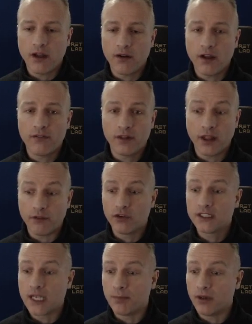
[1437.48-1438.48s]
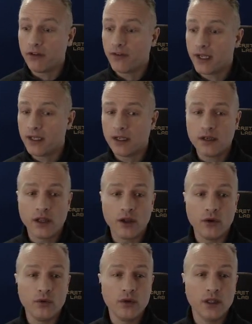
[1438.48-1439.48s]
if, like for example, if I
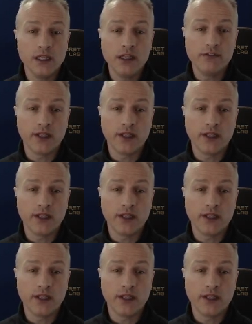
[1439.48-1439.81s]
now leave the